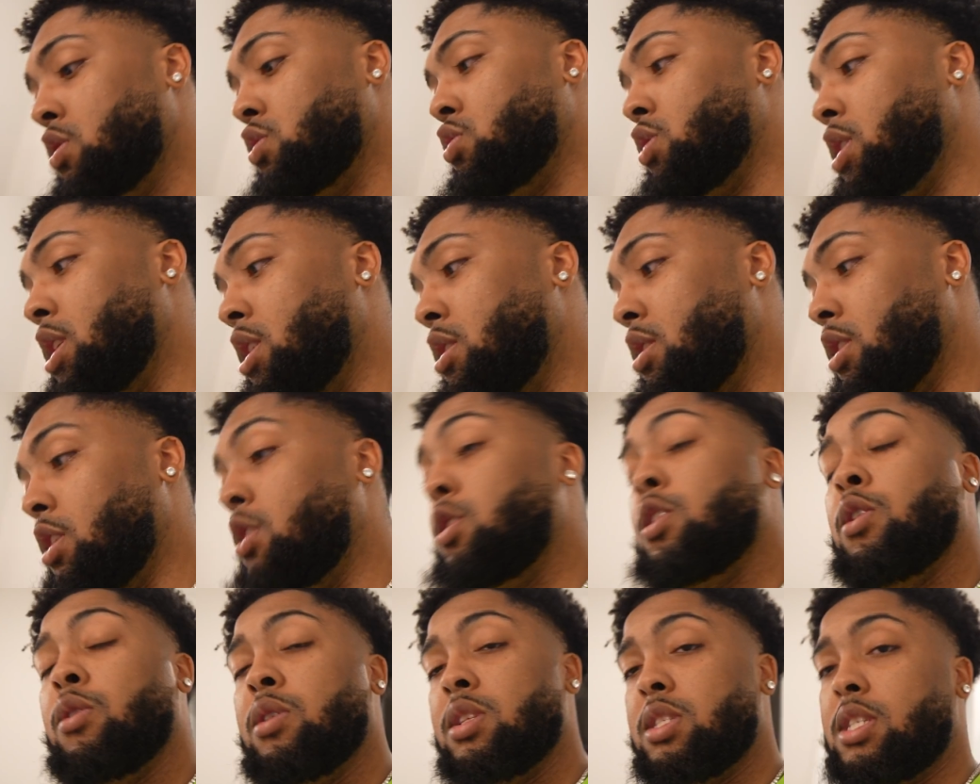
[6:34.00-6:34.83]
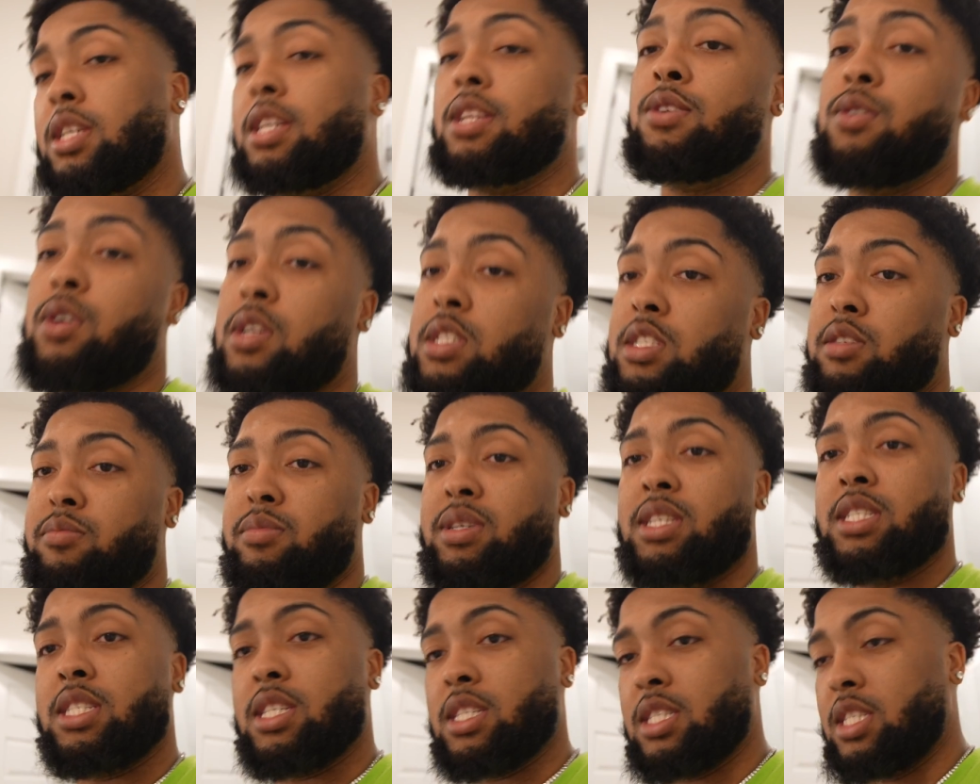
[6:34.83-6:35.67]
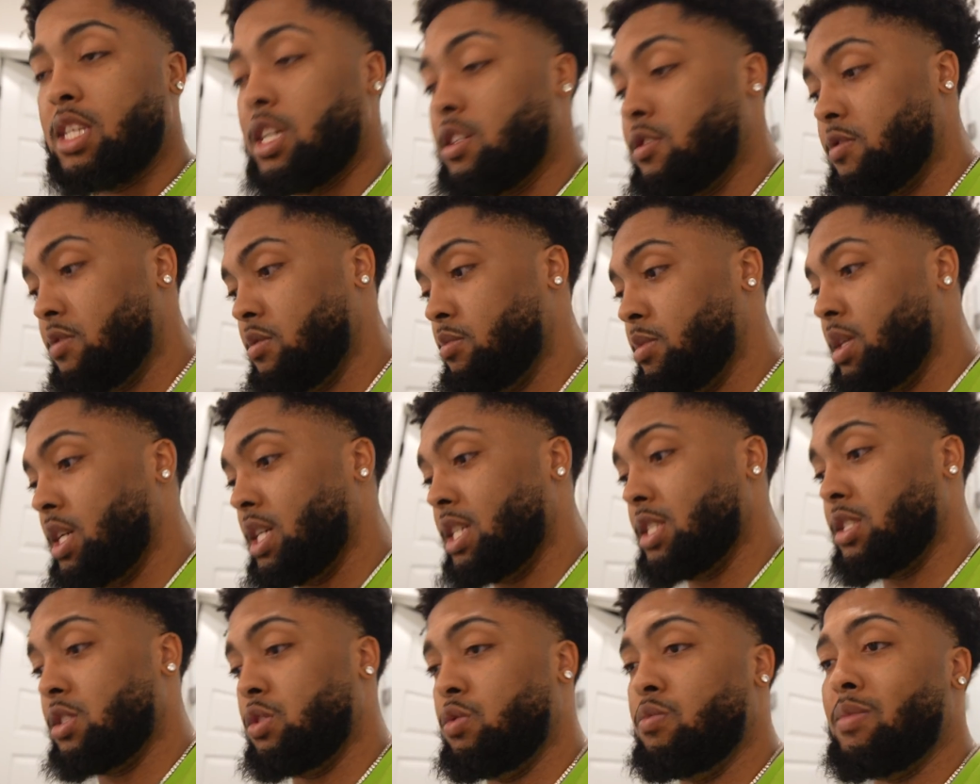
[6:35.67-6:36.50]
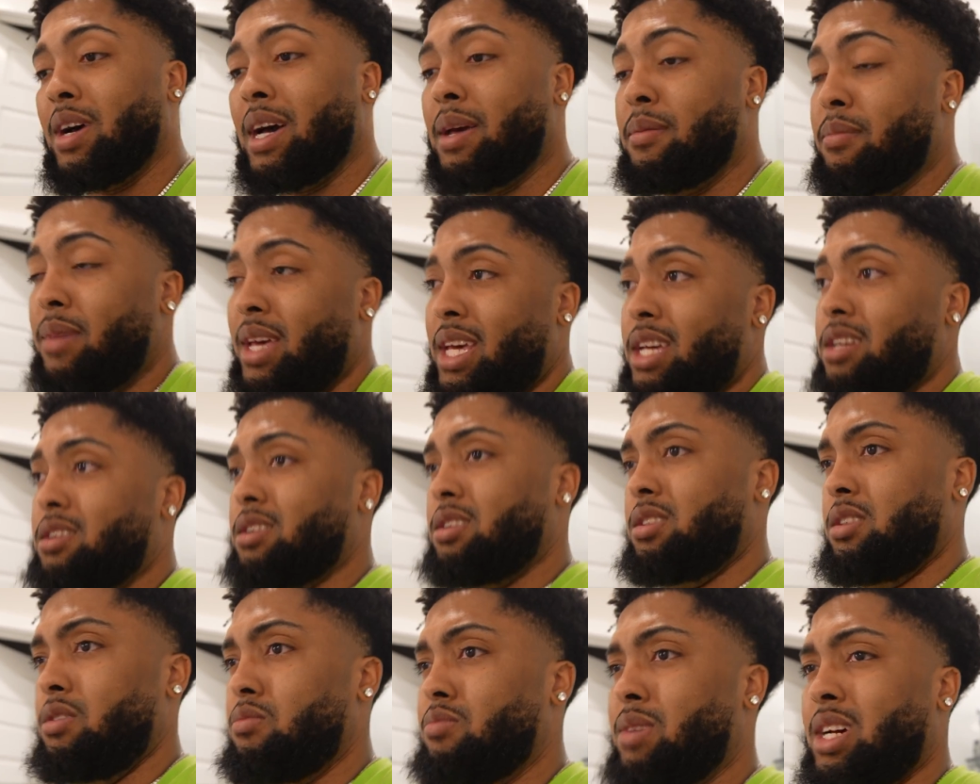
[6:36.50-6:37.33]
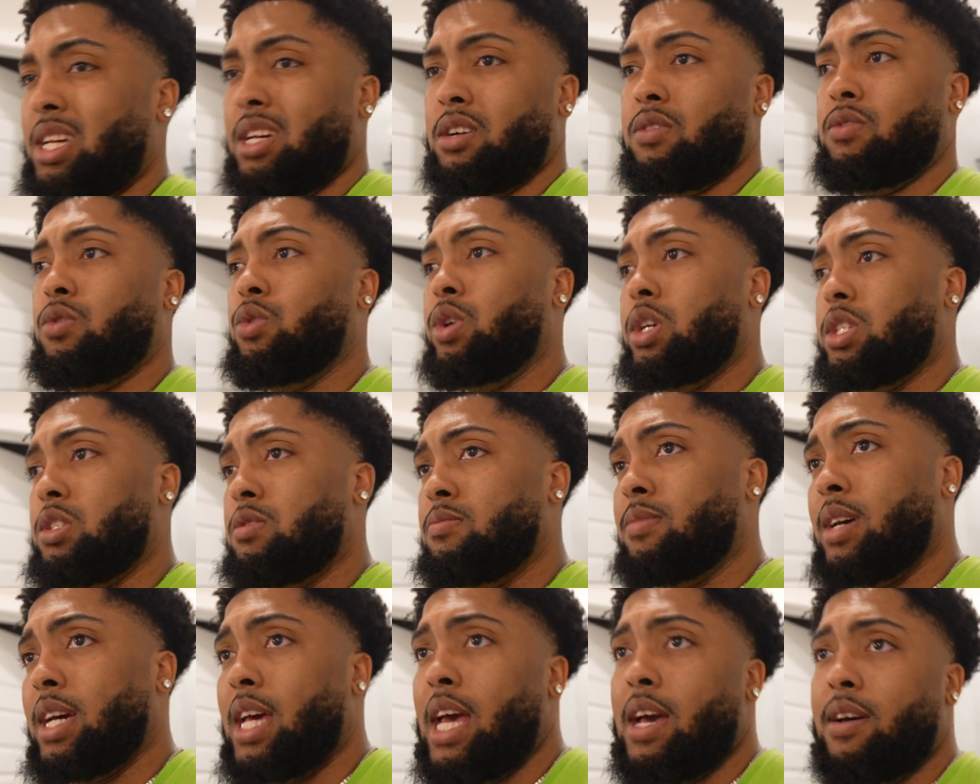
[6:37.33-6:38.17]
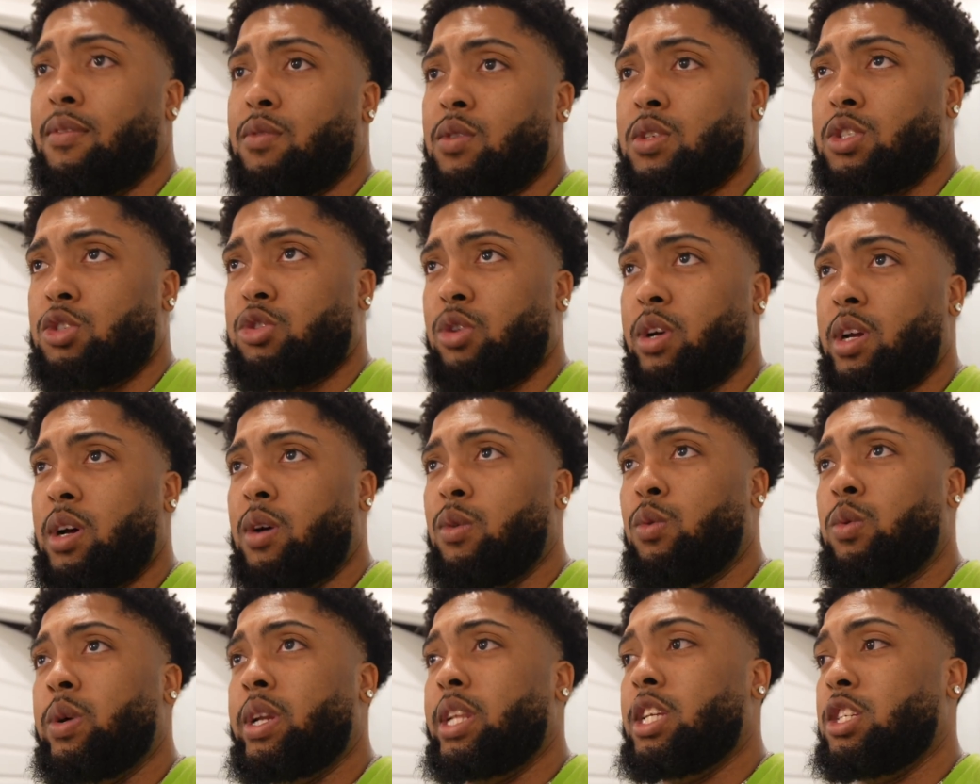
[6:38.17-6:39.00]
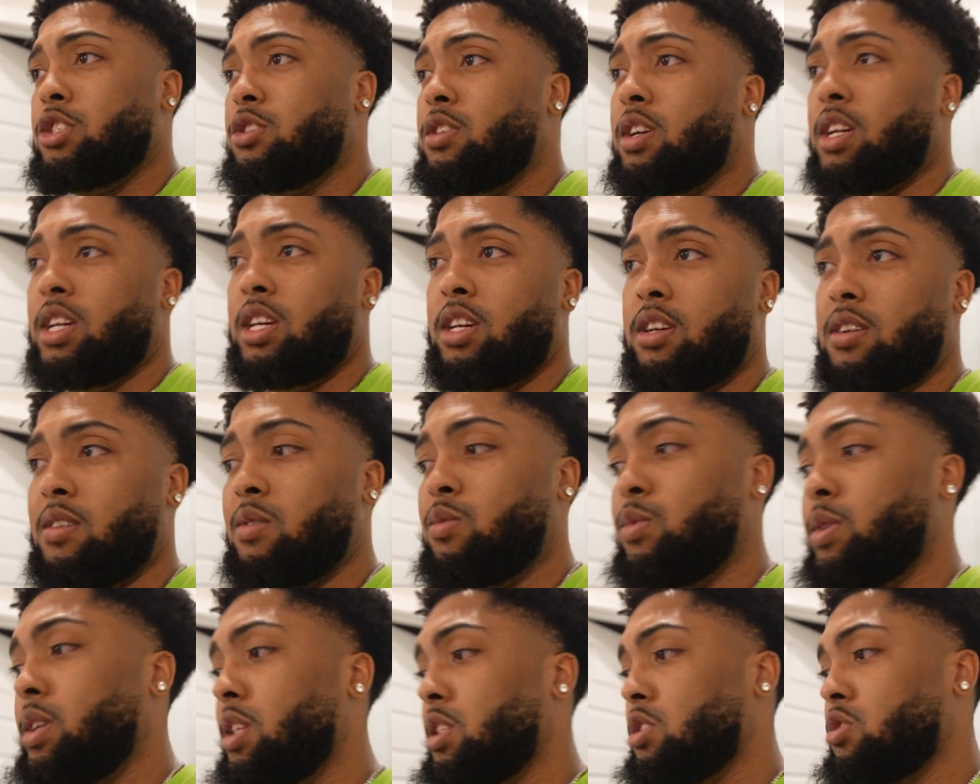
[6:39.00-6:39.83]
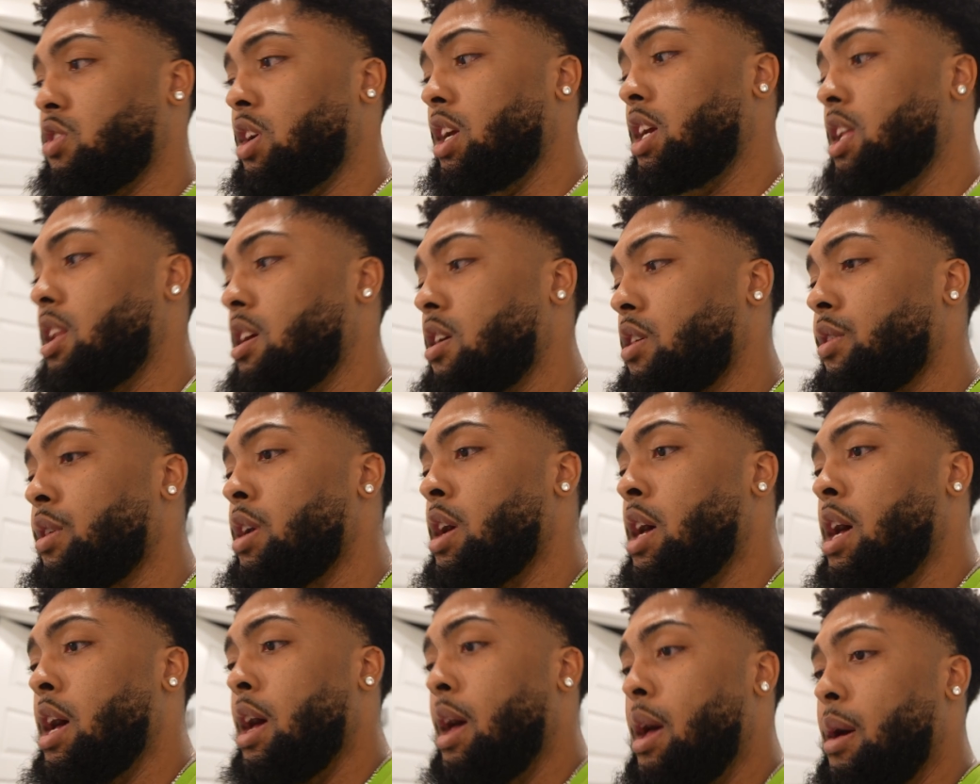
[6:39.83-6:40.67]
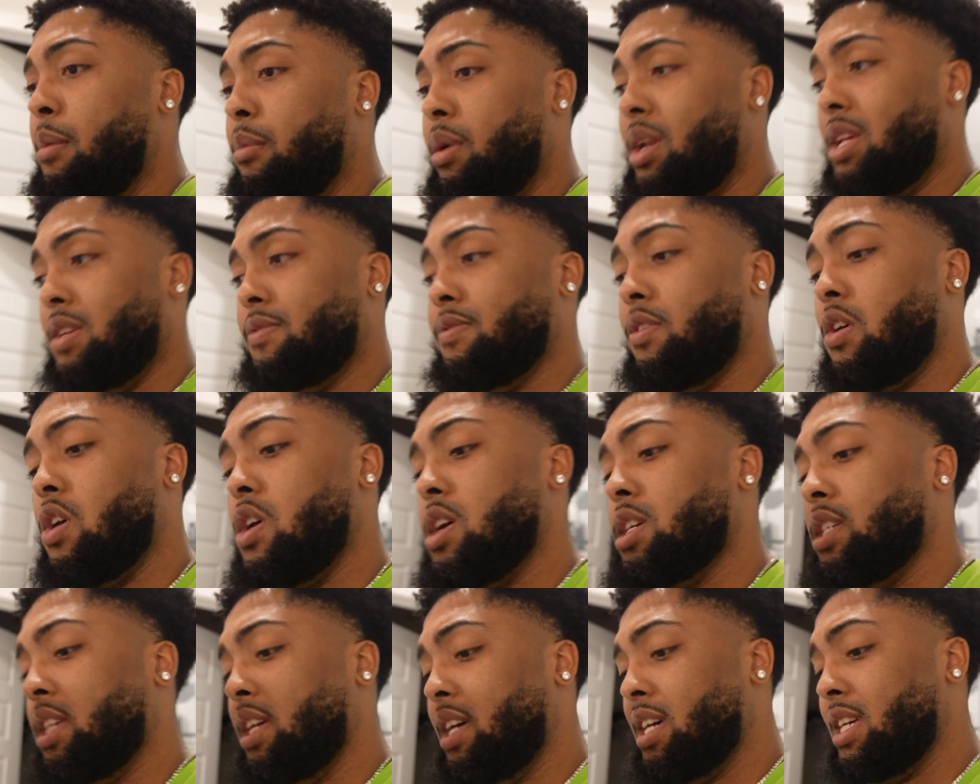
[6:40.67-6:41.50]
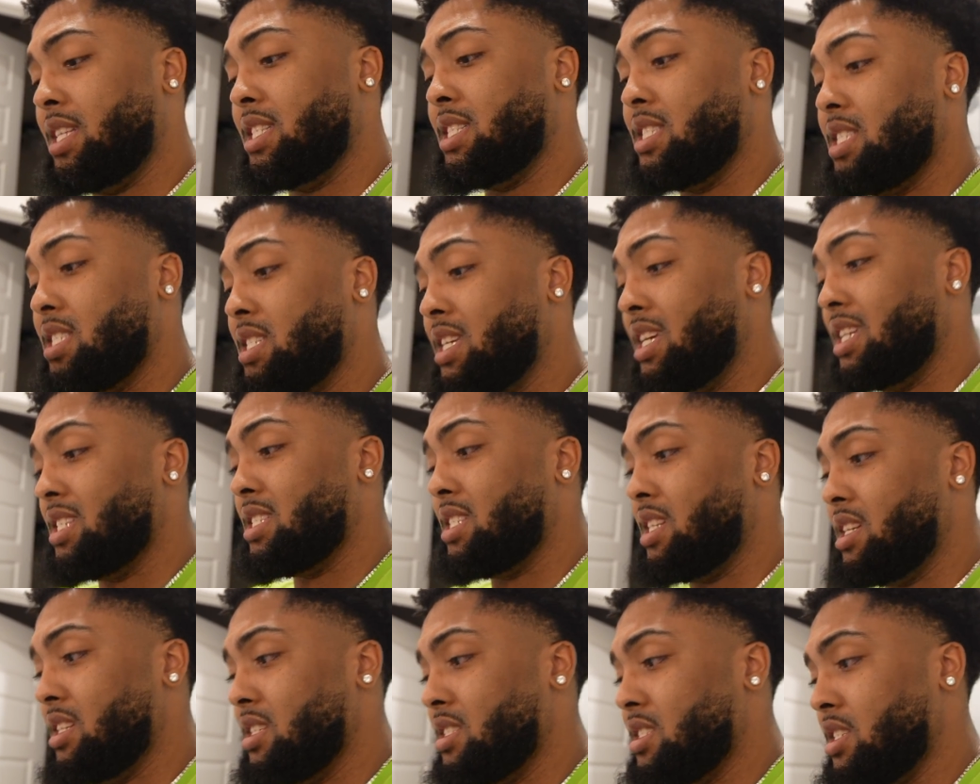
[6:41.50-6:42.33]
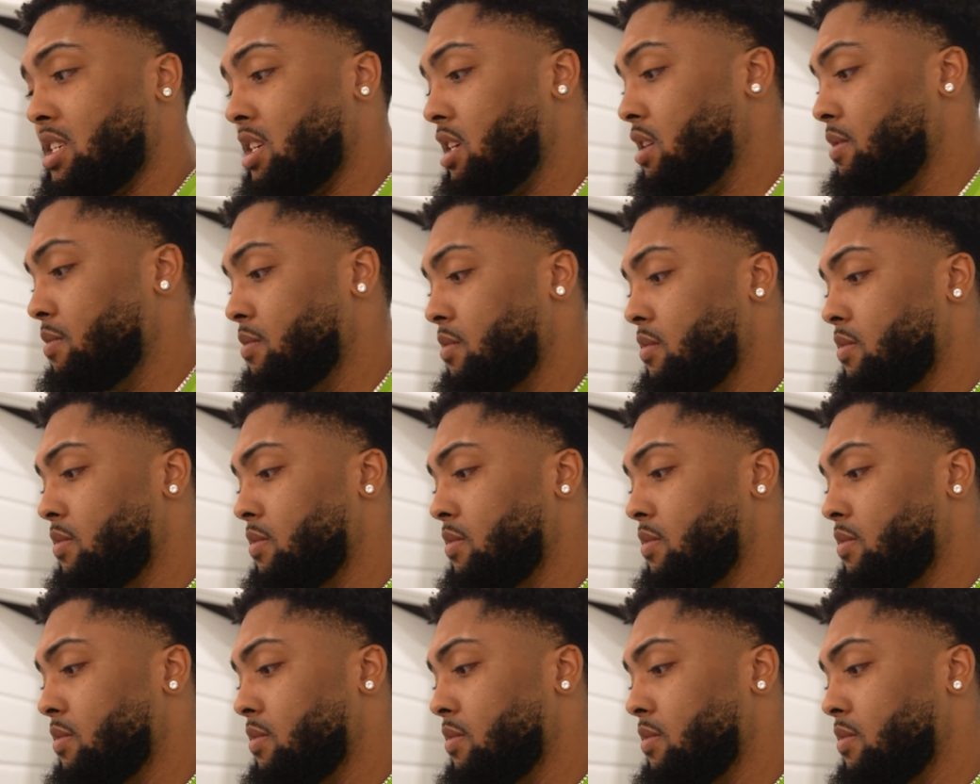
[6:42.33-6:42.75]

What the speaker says: in order to be successful because of course you might have a winning trade here, a winning trade there, but as far as consistency,